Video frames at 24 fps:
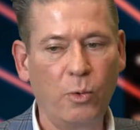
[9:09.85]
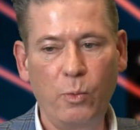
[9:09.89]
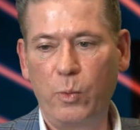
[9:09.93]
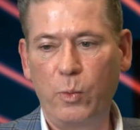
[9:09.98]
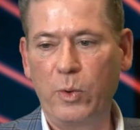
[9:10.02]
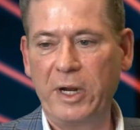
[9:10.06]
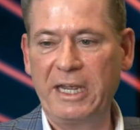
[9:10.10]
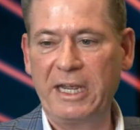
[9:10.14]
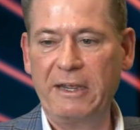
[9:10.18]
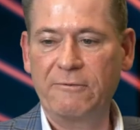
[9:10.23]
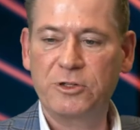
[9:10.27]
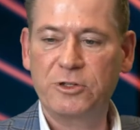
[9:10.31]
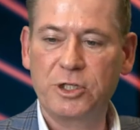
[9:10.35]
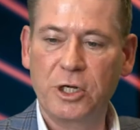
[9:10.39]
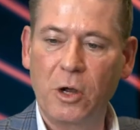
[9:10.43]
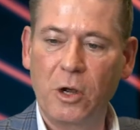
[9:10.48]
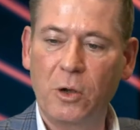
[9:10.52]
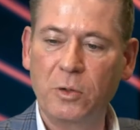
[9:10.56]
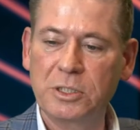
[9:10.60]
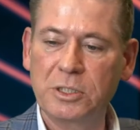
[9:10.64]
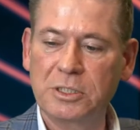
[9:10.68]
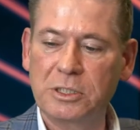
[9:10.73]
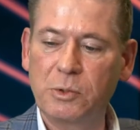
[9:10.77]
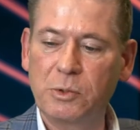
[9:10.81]
we've
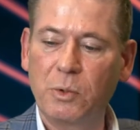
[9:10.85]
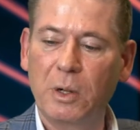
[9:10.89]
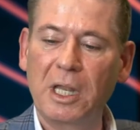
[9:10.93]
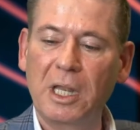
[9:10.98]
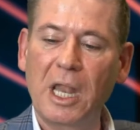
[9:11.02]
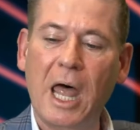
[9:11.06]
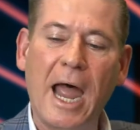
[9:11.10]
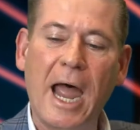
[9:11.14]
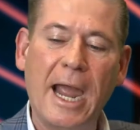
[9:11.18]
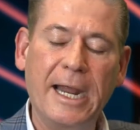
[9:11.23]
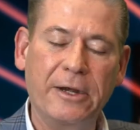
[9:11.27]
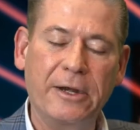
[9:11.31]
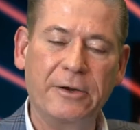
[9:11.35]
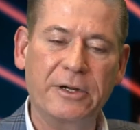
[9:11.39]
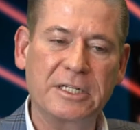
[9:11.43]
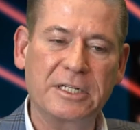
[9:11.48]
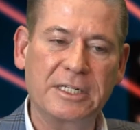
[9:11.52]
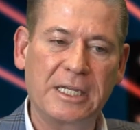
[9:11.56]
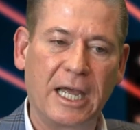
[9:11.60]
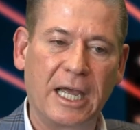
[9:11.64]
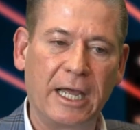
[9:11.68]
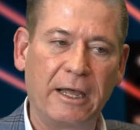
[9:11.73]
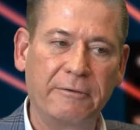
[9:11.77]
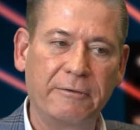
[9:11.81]
chosen to align
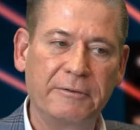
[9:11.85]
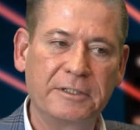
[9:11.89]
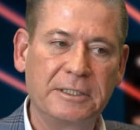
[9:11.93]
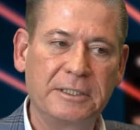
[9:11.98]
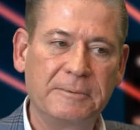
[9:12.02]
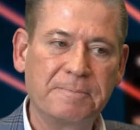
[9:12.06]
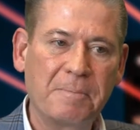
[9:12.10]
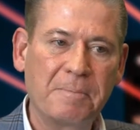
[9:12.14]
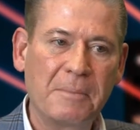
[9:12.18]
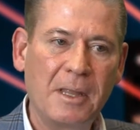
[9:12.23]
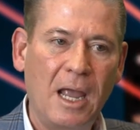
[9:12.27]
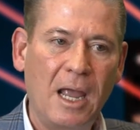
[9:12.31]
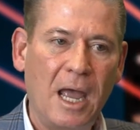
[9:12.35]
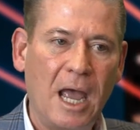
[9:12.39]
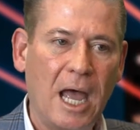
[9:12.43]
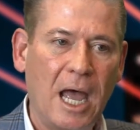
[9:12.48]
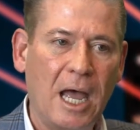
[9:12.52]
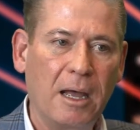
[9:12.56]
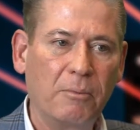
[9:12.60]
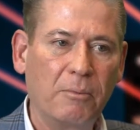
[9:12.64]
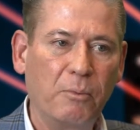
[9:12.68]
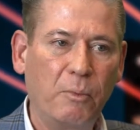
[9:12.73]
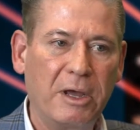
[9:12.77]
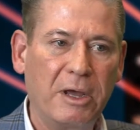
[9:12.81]
ourselves
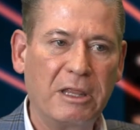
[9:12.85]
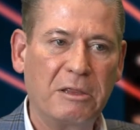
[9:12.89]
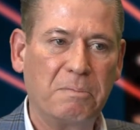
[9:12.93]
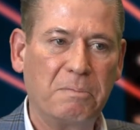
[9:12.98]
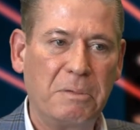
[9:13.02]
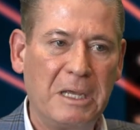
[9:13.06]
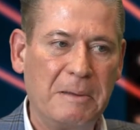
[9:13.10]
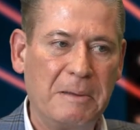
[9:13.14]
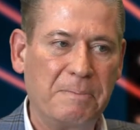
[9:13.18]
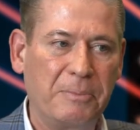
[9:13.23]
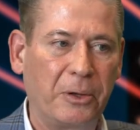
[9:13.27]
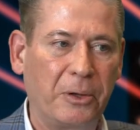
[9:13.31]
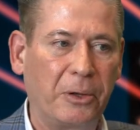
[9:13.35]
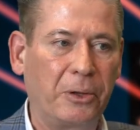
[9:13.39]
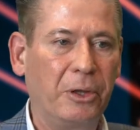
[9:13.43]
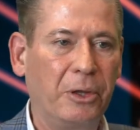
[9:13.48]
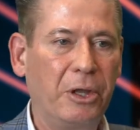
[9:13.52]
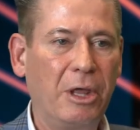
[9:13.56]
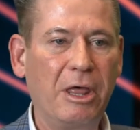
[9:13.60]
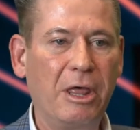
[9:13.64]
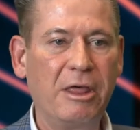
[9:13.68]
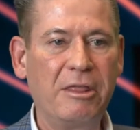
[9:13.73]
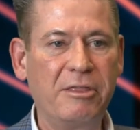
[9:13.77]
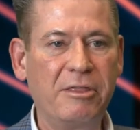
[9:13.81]
with people
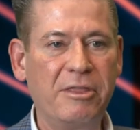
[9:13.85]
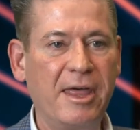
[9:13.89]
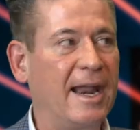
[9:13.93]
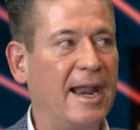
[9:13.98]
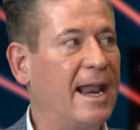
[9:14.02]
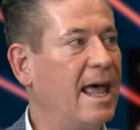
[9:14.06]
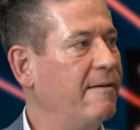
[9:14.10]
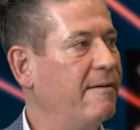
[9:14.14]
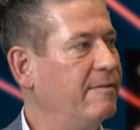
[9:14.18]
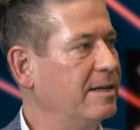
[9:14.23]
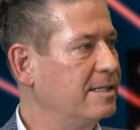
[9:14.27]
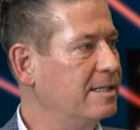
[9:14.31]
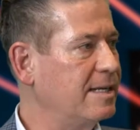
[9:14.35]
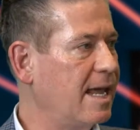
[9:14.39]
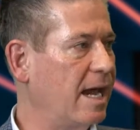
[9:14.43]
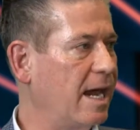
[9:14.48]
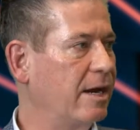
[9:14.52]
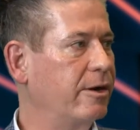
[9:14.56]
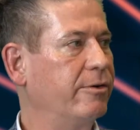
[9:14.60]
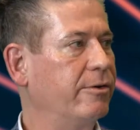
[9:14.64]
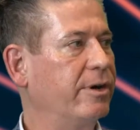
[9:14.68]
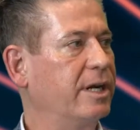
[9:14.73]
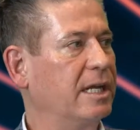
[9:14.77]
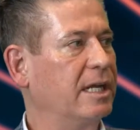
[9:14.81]
that have
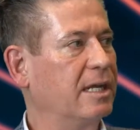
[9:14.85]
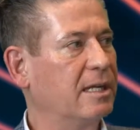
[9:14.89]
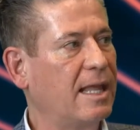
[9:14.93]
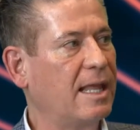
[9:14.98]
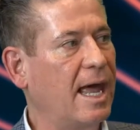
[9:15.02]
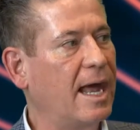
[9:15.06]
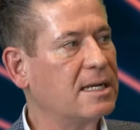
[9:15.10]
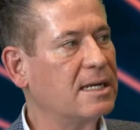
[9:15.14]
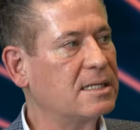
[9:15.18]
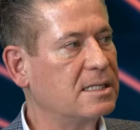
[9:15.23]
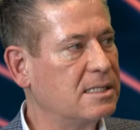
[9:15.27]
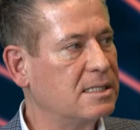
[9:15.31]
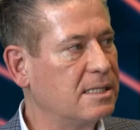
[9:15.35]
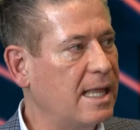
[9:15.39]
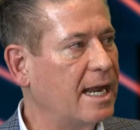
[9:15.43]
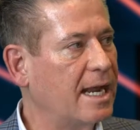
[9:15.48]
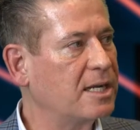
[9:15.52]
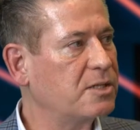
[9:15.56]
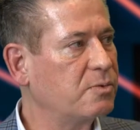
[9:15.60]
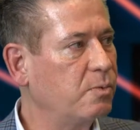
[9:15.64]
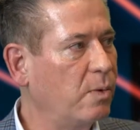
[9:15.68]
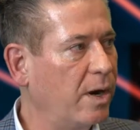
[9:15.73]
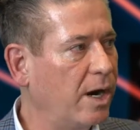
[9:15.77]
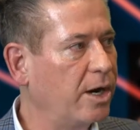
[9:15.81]
integrity, and
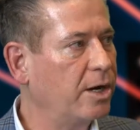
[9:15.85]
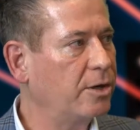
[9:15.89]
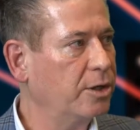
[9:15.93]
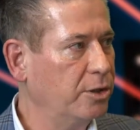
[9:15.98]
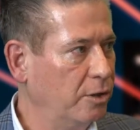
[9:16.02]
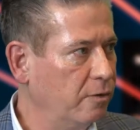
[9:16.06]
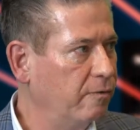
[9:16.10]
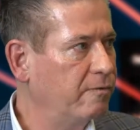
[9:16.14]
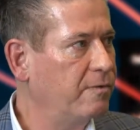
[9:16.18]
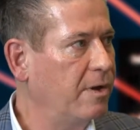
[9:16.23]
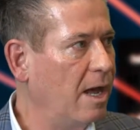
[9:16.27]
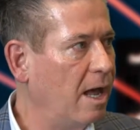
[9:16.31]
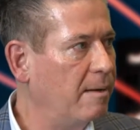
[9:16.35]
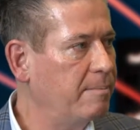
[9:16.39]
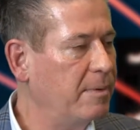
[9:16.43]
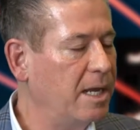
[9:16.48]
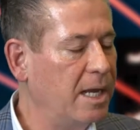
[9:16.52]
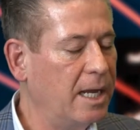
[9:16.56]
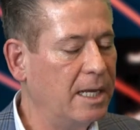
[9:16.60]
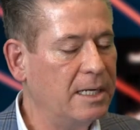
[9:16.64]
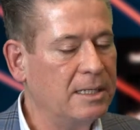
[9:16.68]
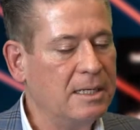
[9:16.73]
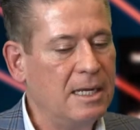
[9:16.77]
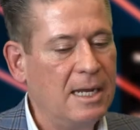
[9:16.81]
that's where you've come
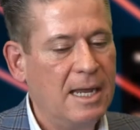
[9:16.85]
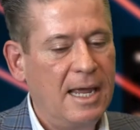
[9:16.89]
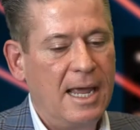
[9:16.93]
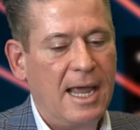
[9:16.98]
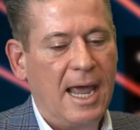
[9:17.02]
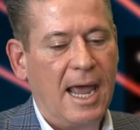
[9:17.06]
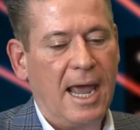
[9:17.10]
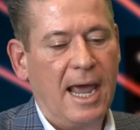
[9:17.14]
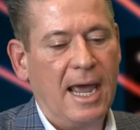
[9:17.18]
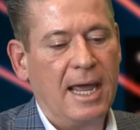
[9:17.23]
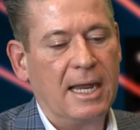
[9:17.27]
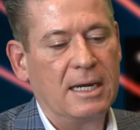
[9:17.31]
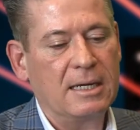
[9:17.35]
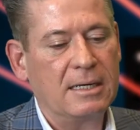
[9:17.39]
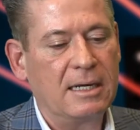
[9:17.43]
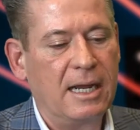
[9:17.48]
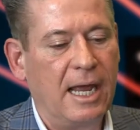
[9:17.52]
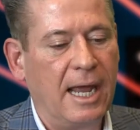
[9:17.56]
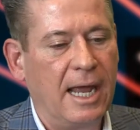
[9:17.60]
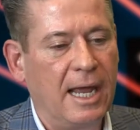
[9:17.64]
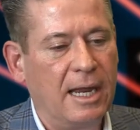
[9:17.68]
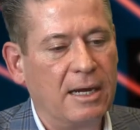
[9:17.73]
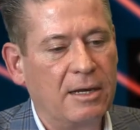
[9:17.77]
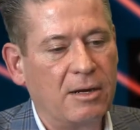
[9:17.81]
in,
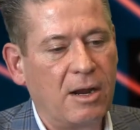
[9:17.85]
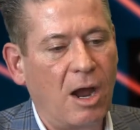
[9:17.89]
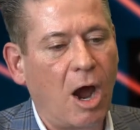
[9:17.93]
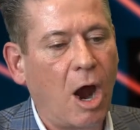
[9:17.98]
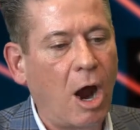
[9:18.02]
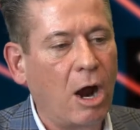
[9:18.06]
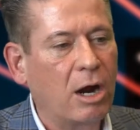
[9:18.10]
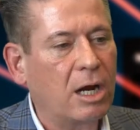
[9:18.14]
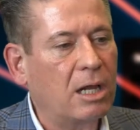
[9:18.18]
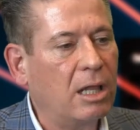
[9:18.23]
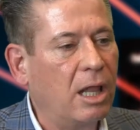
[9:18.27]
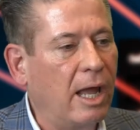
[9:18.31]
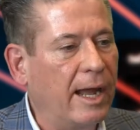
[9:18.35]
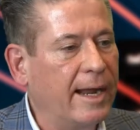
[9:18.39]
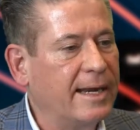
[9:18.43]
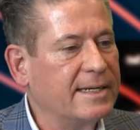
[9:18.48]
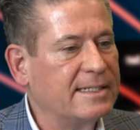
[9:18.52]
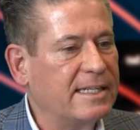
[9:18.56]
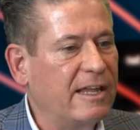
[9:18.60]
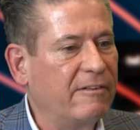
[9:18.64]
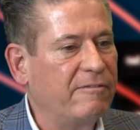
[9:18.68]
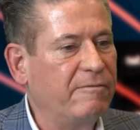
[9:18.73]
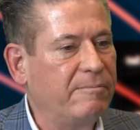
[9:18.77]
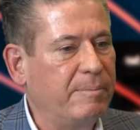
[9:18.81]
and our
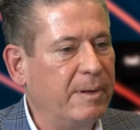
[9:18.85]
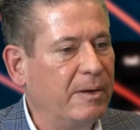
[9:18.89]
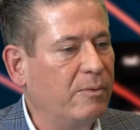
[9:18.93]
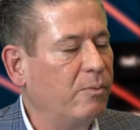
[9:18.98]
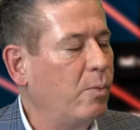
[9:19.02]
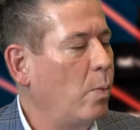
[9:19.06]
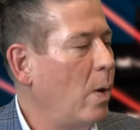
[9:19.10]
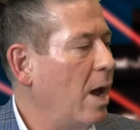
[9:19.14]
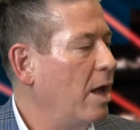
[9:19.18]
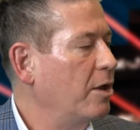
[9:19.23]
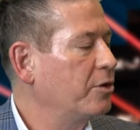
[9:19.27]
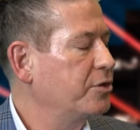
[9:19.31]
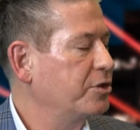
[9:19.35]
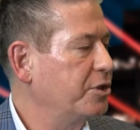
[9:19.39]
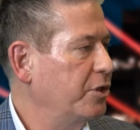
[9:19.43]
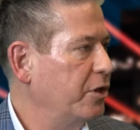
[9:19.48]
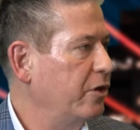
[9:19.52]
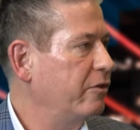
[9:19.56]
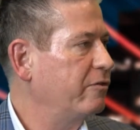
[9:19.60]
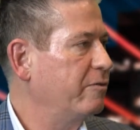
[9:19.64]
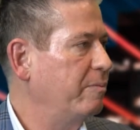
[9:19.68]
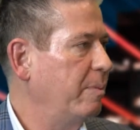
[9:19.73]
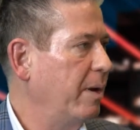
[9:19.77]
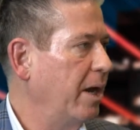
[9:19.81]
clients have been well
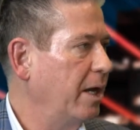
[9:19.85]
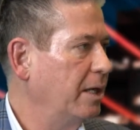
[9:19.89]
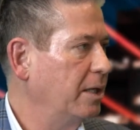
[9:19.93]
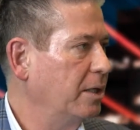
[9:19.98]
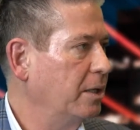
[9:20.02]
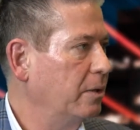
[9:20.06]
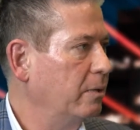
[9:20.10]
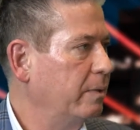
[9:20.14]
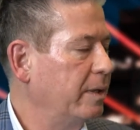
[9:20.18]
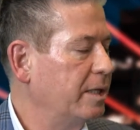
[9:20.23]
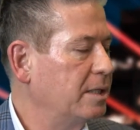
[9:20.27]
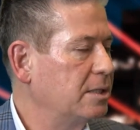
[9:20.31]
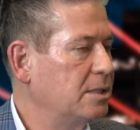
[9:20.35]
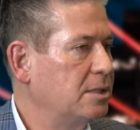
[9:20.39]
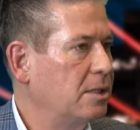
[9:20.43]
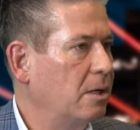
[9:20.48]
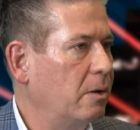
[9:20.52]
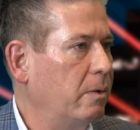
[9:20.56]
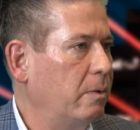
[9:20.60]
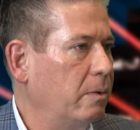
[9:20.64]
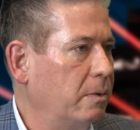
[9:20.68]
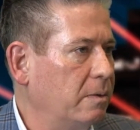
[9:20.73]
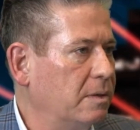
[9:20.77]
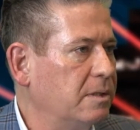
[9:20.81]
served by you, and
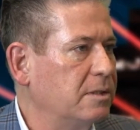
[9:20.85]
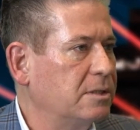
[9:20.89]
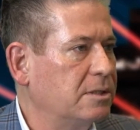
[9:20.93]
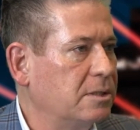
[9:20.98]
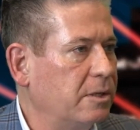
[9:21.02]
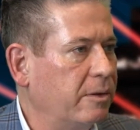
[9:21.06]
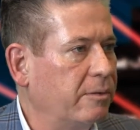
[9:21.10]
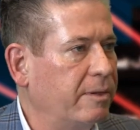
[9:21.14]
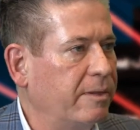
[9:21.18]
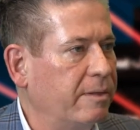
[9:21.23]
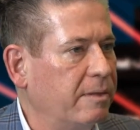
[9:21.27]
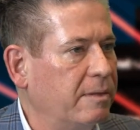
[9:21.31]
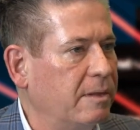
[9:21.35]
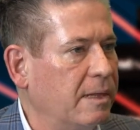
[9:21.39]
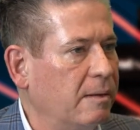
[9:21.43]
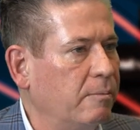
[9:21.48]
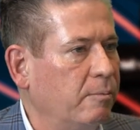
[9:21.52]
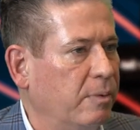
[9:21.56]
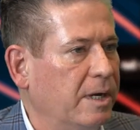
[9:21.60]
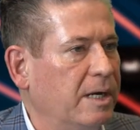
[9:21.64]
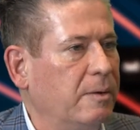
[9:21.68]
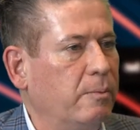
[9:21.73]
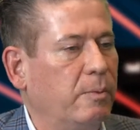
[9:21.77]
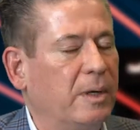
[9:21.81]
so
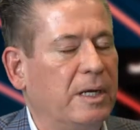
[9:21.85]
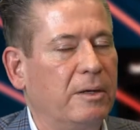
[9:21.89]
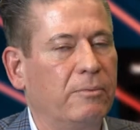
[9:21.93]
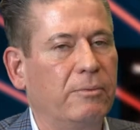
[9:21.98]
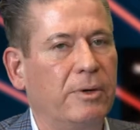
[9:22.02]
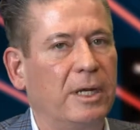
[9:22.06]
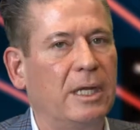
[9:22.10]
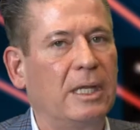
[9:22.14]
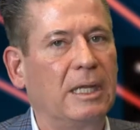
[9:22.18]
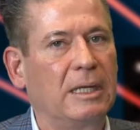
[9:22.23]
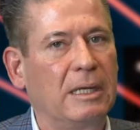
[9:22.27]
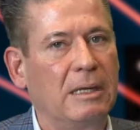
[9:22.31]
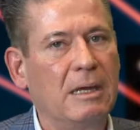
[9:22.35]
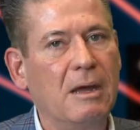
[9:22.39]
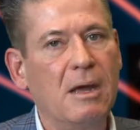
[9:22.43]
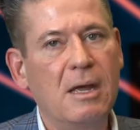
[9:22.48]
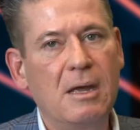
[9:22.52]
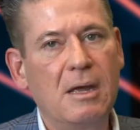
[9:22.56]
we really,